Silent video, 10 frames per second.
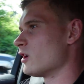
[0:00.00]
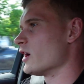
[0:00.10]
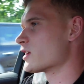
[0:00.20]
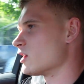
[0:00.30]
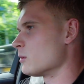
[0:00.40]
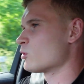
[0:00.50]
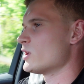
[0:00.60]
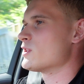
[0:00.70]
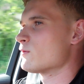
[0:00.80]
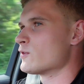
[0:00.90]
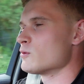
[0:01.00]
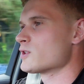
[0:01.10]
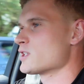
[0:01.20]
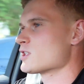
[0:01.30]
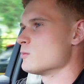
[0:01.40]
I can upgrade the fuel
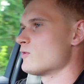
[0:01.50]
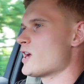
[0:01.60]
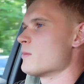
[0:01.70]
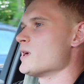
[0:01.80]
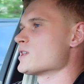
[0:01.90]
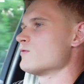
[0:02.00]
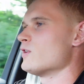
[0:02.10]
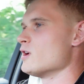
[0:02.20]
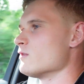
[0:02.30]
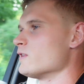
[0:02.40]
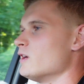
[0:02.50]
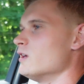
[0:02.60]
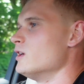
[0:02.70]
system of AMS further